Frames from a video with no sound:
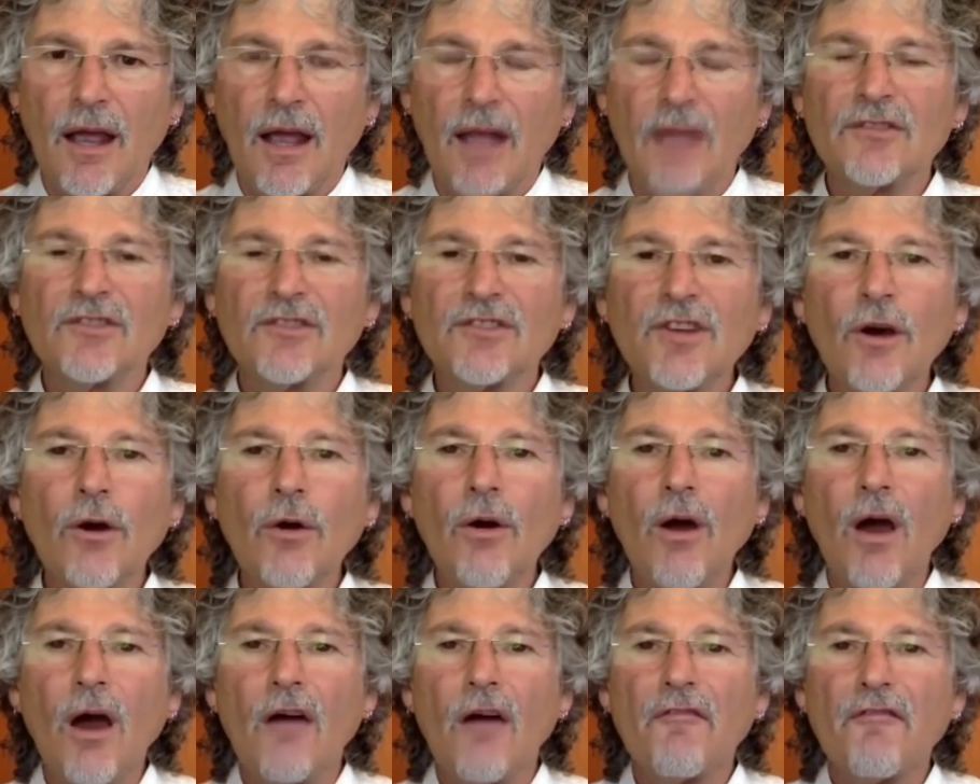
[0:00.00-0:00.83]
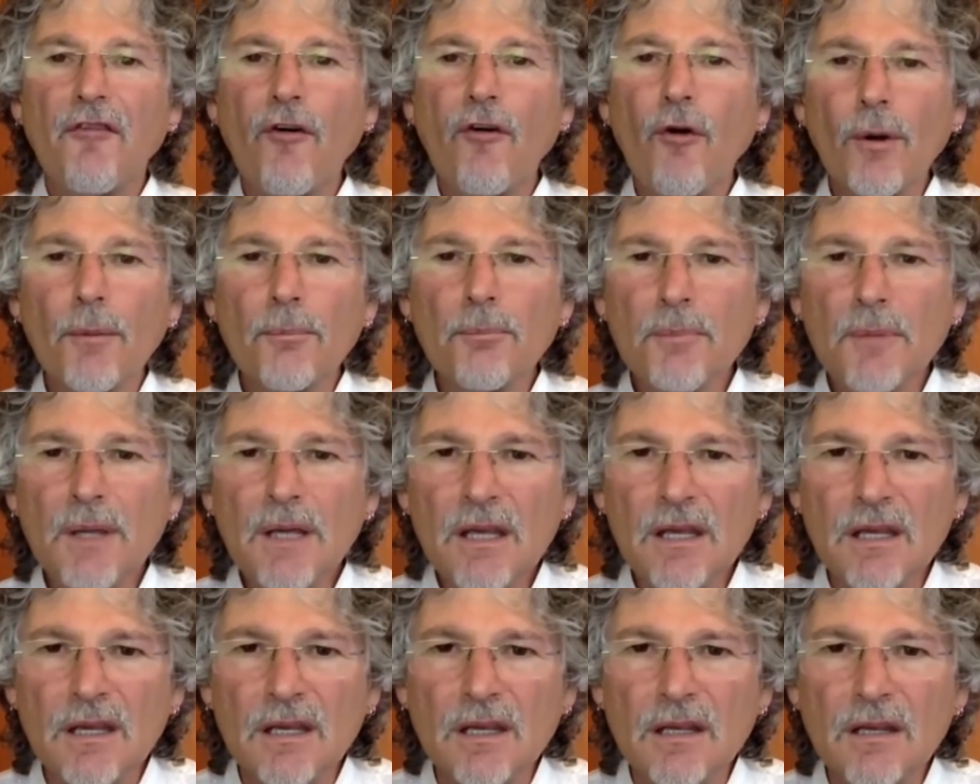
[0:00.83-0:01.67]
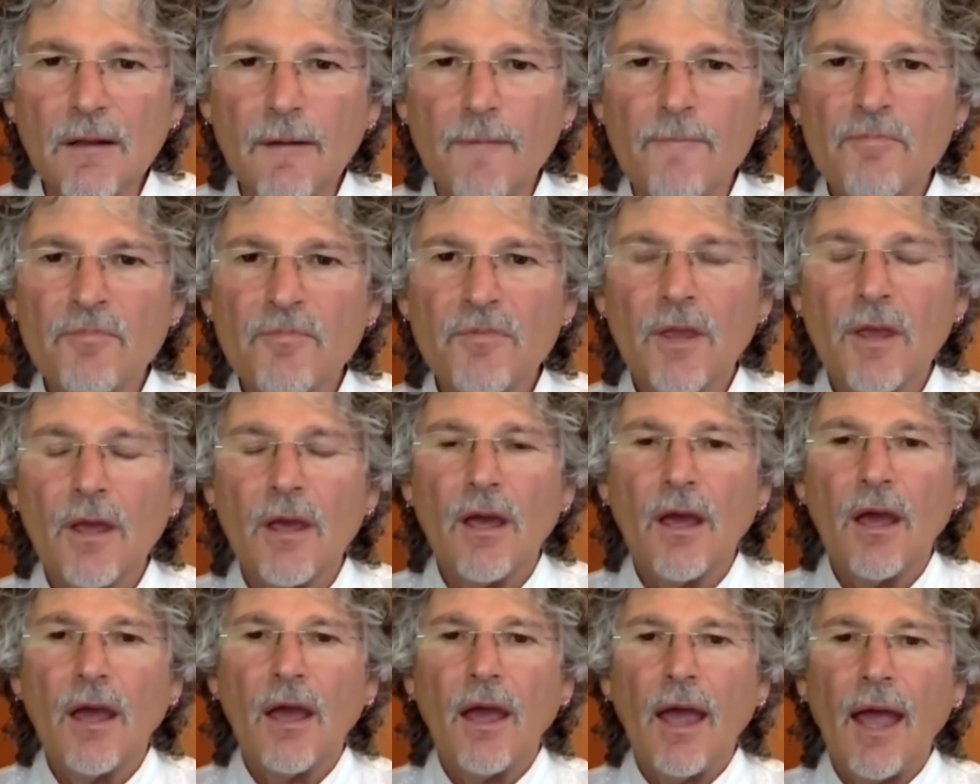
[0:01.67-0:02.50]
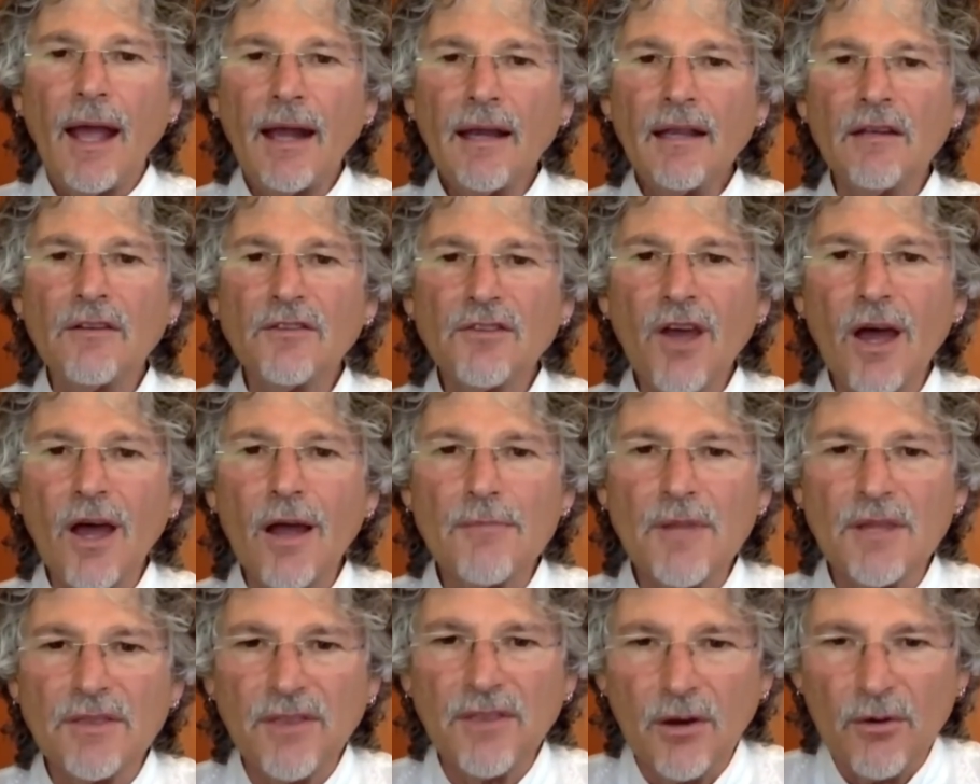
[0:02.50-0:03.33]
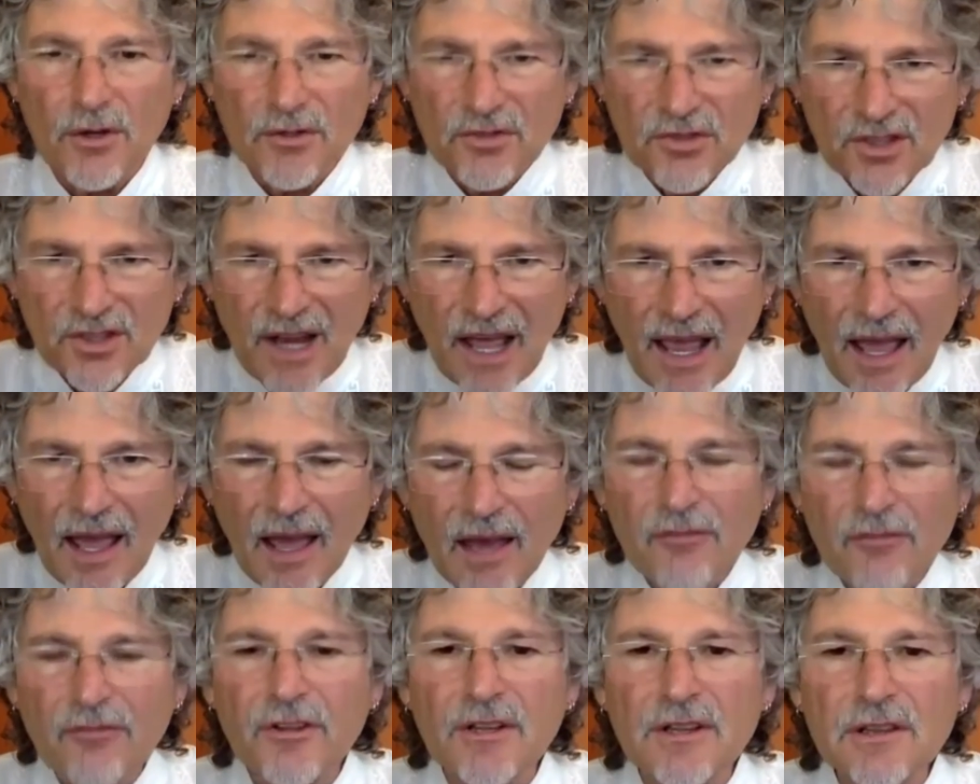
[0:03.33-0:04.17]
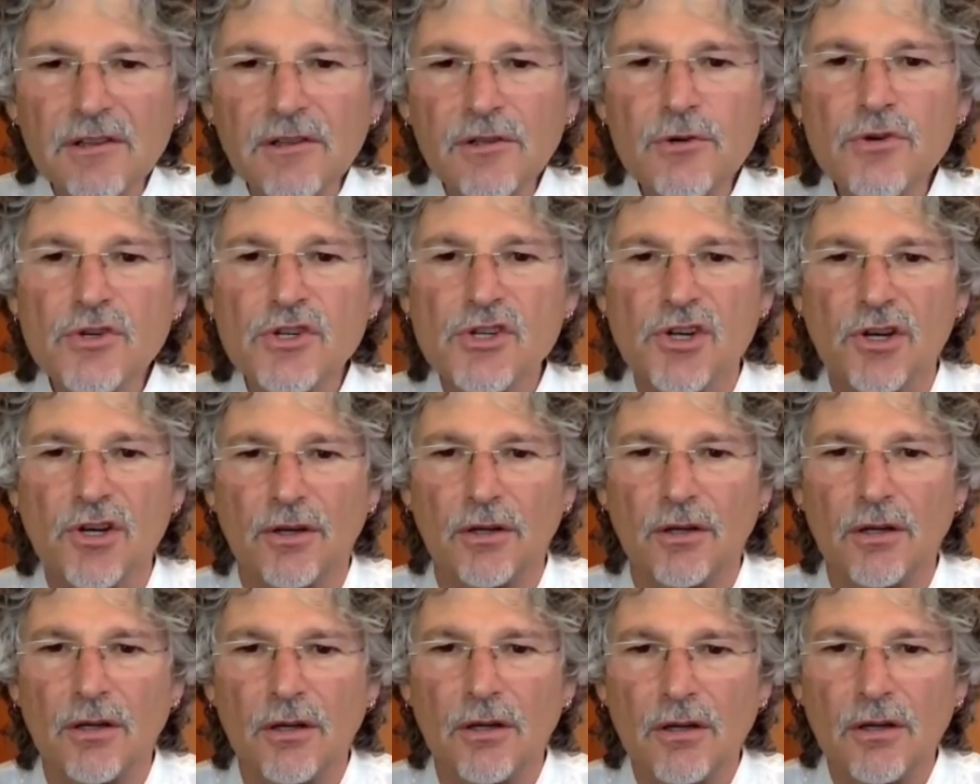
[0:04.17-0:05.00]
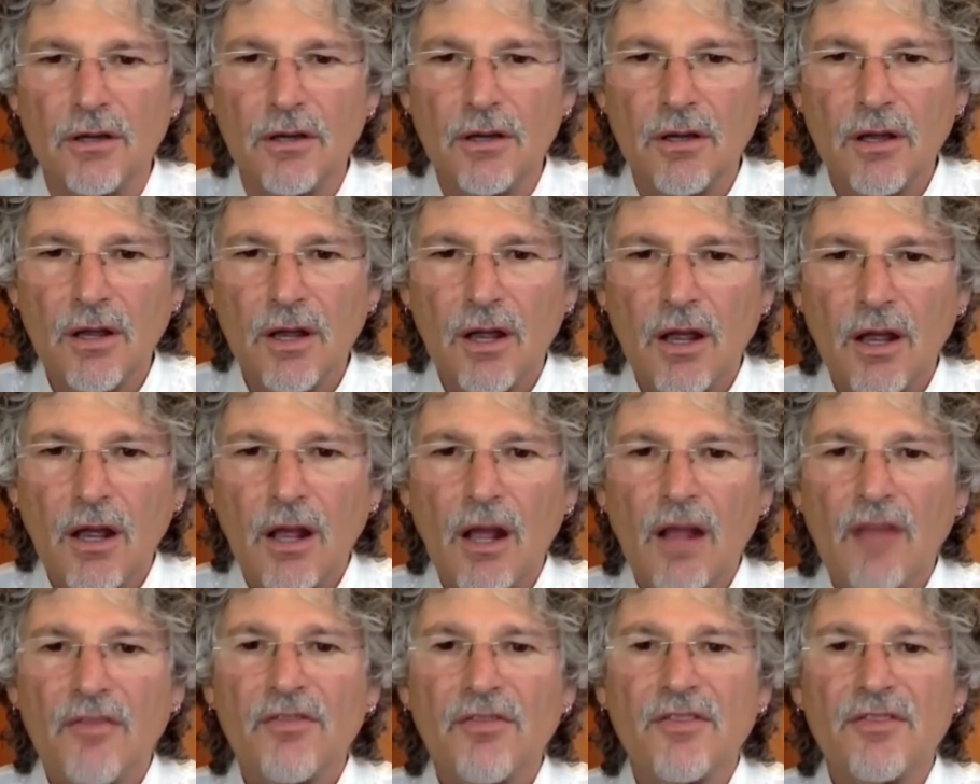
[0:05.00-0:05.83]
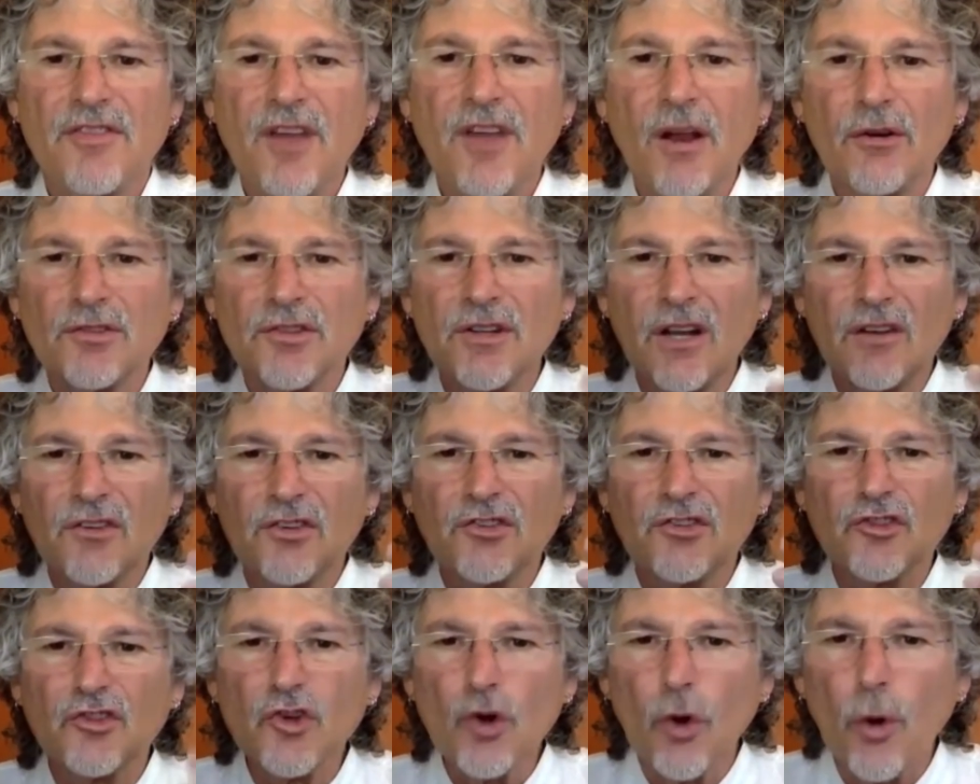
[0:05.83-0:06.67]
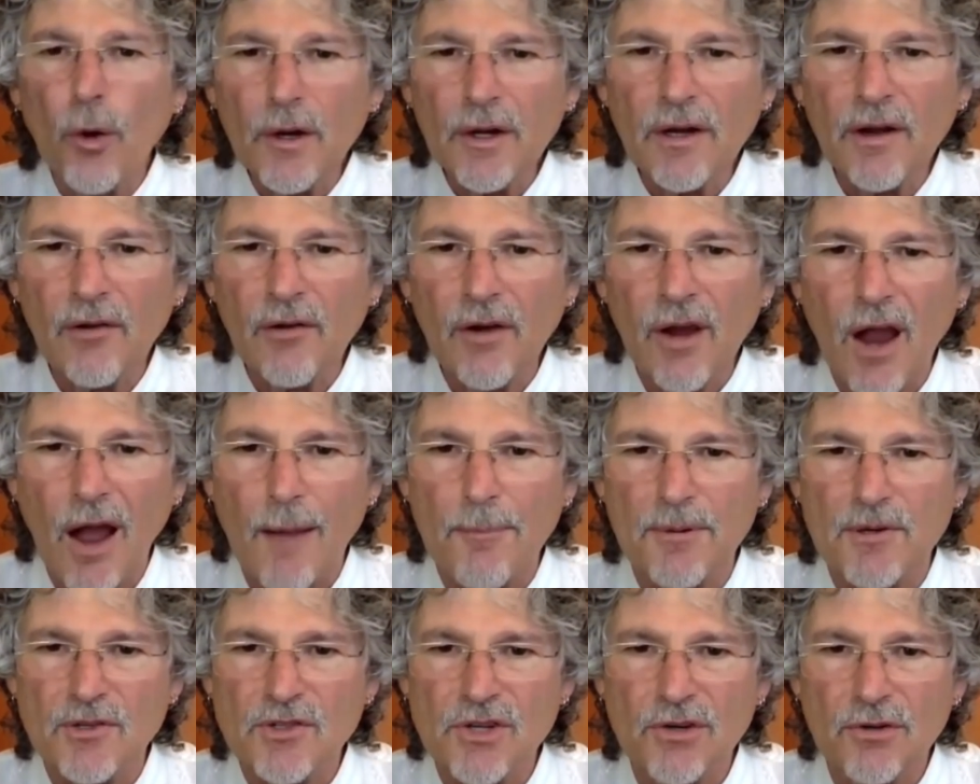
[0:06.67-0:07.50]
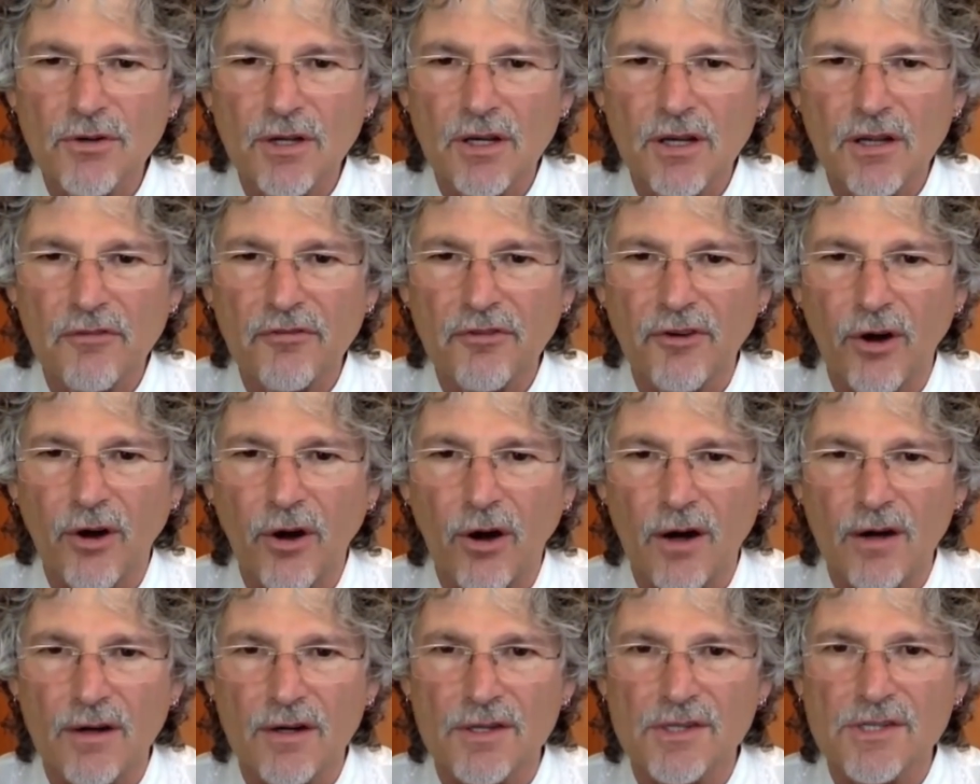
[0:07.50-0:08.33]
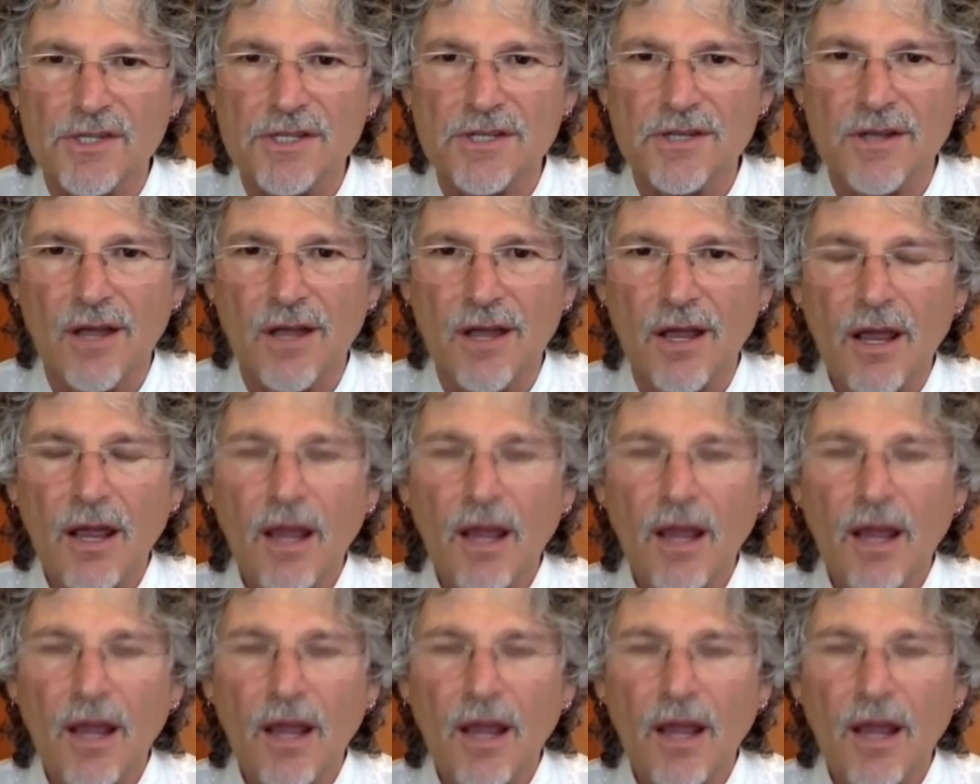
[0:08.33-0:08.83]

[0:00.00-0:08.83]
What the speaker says: And so for me, anytime that there is an evolution, there's an extraordinary opportunity for artists.